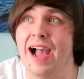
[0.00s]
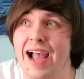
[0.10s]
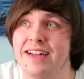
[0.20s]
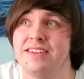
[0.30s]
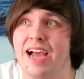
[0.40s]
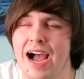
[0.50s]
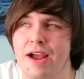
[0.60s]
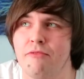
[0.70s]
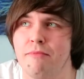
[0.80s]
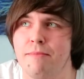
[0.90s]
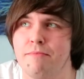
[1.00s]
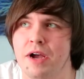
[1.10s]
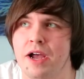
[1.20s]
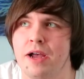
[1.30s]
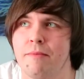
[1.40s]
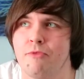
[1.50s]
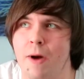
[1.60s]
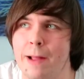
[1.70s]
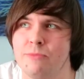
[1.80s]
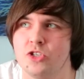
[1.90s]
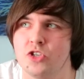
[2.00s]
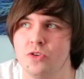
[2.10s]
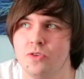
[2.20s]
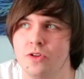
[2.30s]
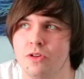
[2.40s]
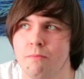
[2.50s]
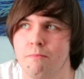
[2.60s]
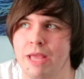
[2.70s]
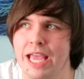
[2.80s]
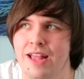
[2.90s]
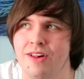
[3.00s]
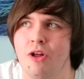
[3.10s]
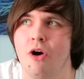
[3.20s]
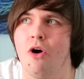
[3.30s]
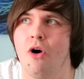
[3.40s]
And I remember primary school being